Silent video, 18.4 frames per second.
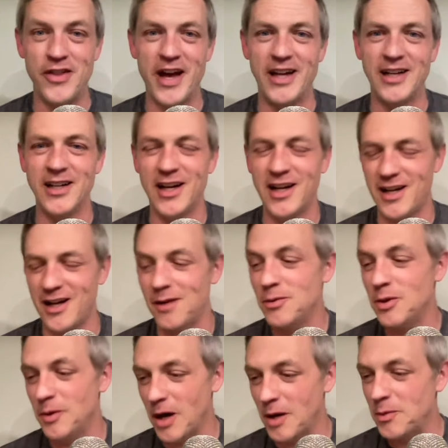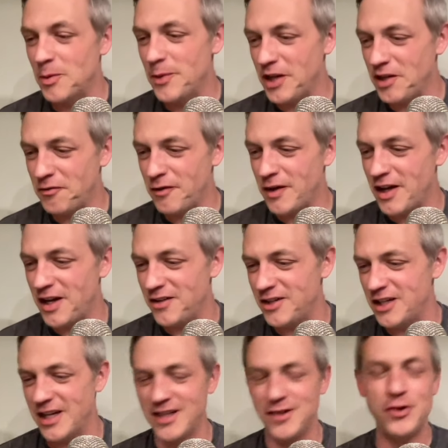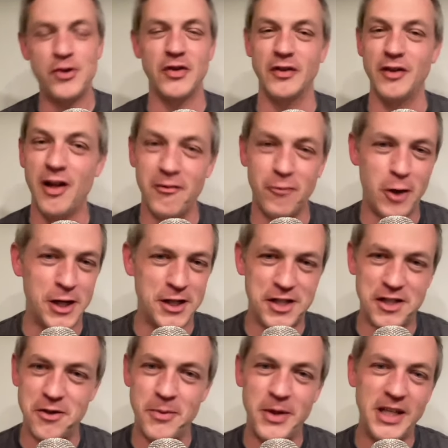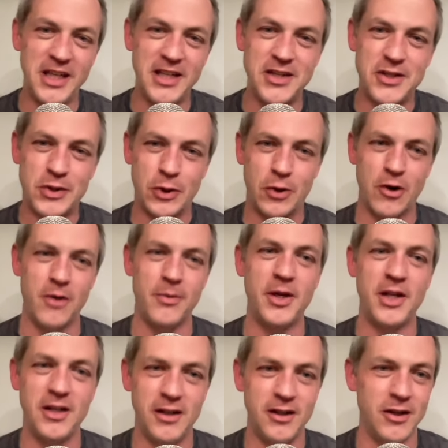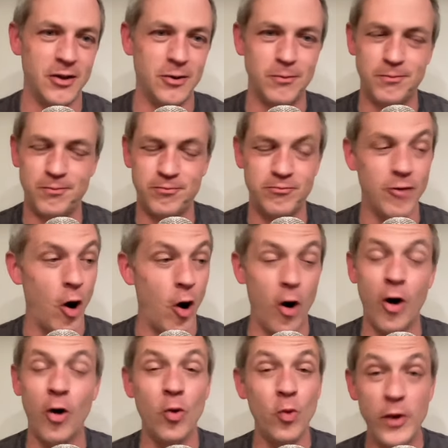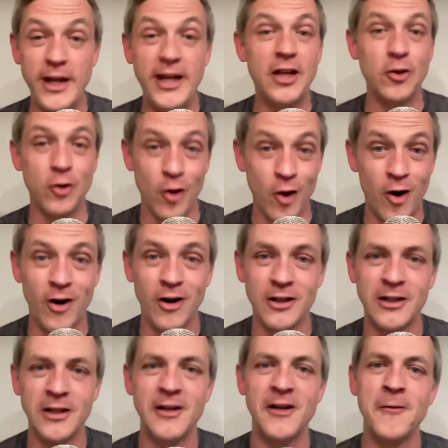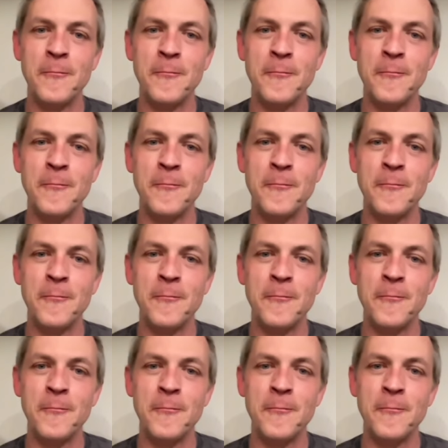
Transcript: that. I, I'm, a, I'm a big fan of it. I used to love watching the Big East tournament, you know, all week long,